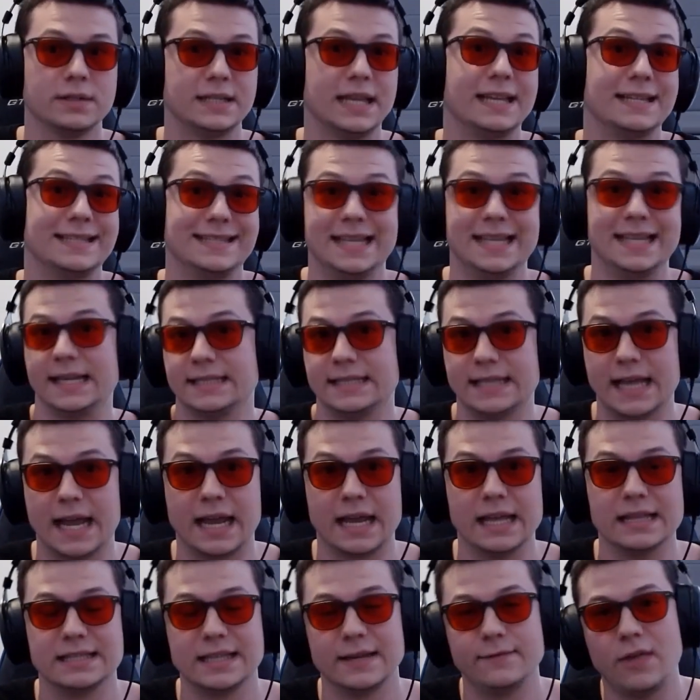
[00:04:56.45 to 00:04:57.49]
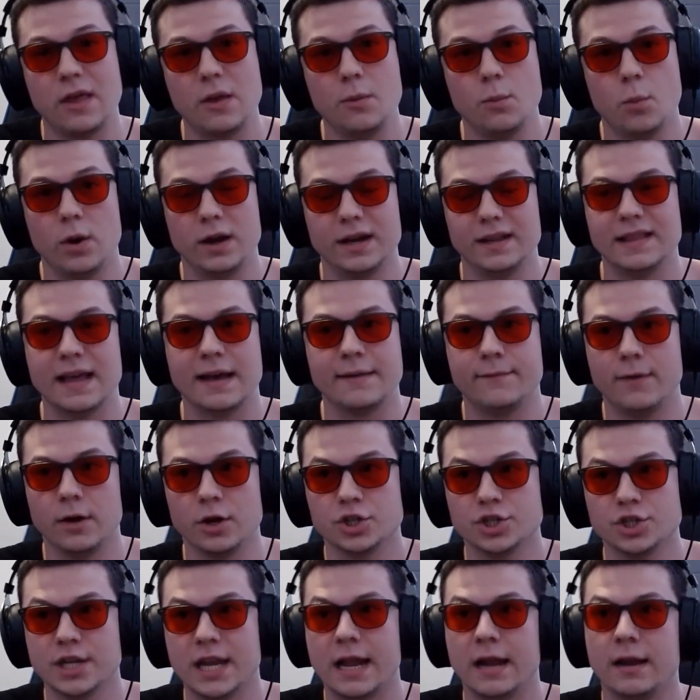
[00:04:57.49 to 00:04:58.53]
say, 6 seconds if they wanted that
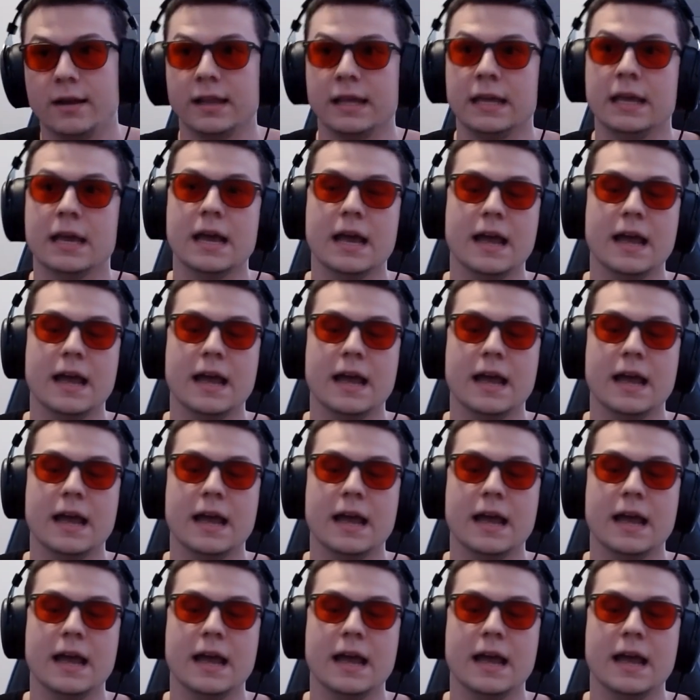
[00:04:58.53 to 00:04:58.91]
functionality.